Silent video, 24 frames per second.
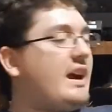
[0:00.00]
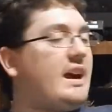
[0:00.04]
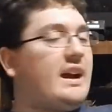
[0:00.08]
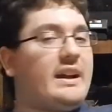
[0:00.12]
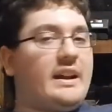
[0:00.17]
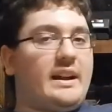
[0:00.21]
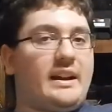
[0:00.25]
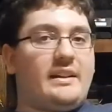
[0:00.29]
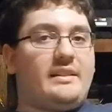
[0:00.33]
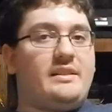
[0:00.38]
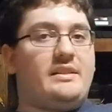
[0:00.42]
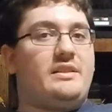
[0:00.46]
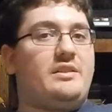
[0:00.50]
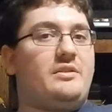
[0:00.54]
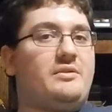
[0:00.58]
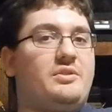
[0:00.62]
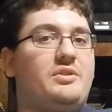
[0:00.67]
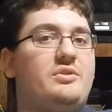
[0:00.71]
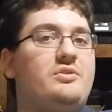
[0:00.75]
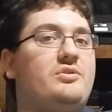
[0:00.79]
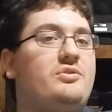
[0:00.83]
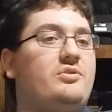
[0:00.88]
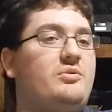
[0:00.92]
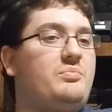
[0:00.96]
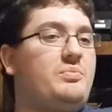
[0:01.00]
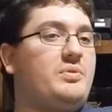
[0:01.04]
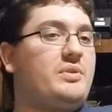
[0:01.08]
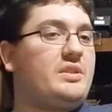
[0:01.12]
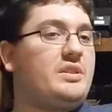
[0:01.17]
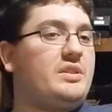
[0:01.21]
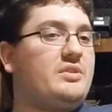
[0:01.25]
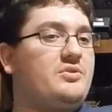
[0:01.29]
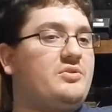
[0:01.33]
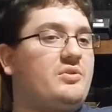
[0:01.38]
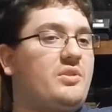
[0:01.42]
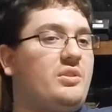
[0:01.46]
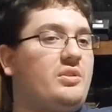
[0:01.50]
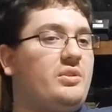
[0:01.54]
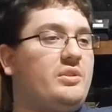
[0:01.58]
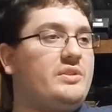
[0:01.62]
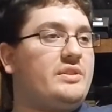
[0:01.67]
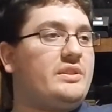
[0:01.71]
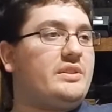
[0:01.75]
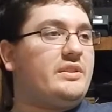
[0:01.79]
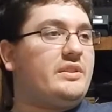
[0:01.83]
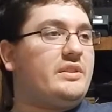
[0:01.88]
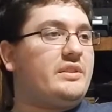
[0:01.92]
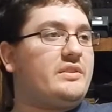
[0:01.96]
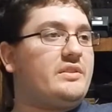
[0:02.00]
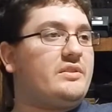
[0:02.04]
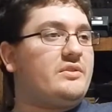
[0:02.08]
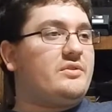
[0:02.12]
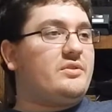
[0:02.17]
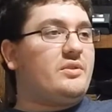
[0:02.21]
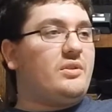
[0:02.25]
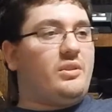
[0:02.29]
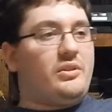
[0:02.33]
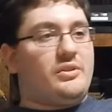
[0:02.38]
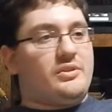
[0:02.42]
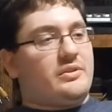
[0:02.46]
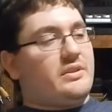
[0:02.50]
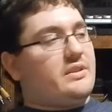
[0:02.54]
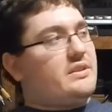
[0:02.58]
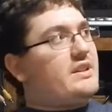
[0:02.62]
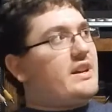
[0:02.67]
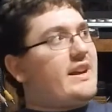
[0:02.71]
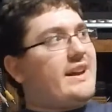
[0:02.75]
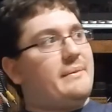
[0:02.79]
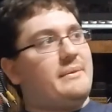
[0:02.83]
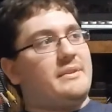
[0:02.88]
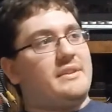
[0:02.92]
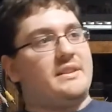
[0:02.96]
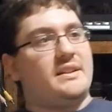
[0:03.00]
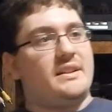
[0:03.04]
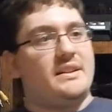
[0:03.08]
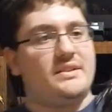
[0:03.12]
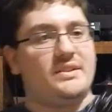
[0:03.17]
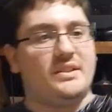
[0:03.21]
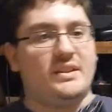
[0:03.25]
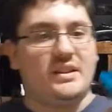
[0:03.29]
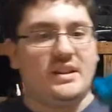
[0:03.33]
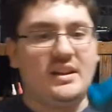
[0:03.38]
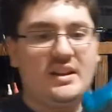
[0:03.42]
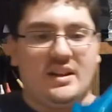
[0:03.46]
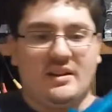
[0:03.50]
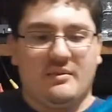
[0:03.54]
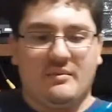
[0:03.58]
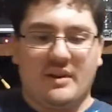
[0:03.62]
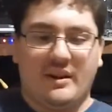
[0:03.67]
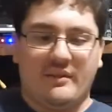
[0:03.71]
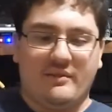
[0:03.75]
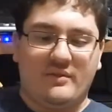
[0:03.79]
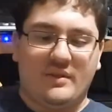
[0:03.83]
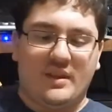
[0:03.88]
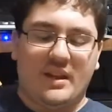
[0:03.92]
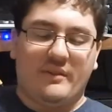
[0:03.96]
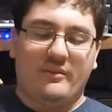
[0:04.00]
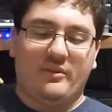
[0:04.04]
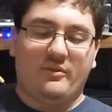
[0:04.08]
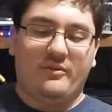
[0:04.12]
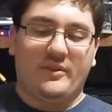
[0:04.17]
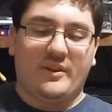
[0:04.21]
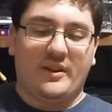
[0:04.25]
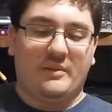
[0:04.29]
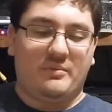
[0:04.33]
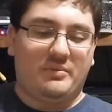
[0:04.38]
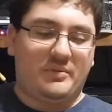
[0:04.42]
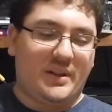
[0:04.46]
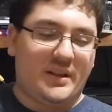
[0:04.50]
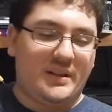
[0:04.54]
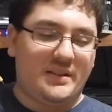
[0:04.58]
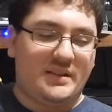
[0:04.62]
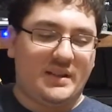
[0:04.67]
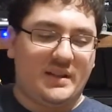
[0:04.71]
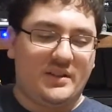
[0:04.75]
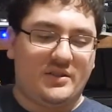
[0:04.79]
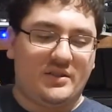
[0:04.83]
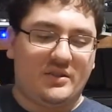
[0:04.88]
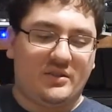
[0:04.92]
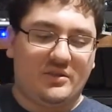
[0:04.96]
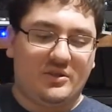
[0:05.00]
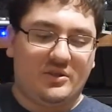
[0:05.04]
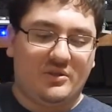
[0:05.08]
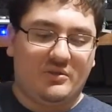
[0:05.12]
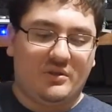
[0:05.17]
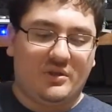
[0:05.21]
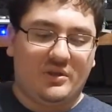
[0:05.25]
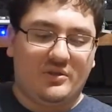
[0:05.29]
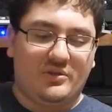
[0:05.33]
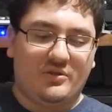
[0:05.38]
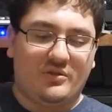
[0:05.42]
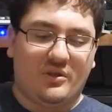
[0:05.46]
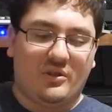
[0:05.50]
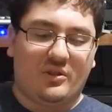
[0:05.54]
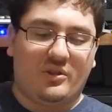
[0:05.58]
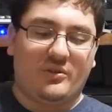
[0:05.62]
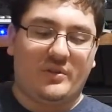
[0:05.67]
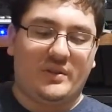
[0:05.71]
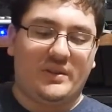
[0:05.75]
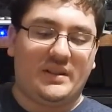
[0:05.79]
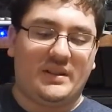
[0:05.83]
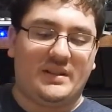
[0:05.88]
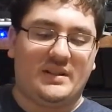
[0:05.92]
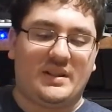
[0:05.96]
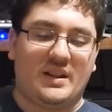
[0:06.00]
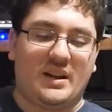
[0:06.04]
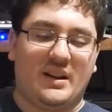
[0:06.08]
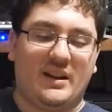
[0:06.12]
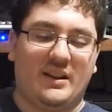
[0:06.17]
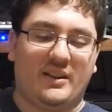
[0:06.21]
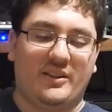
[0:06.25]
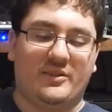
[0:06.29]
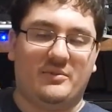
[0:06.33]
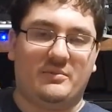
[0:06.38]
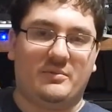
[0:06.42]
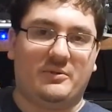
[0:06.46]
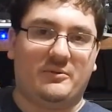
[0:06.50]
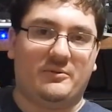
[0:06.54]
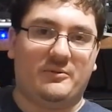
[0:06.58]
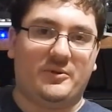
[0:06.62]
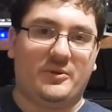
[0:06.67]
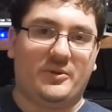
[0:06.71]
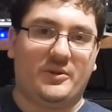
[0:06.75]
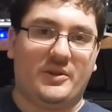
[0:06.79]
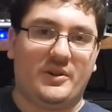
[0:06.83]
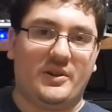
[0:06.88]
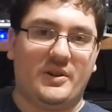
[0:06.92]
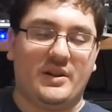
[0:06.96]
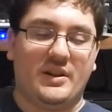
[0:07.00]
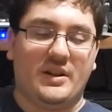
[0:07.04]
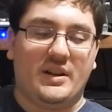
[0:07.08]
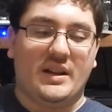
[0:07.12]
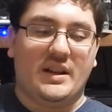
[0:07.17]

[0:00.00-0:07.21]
I don't usually put controllers in here because controllers are a dime a dozen, but I've never found a PlayStation 2 controller in this color before.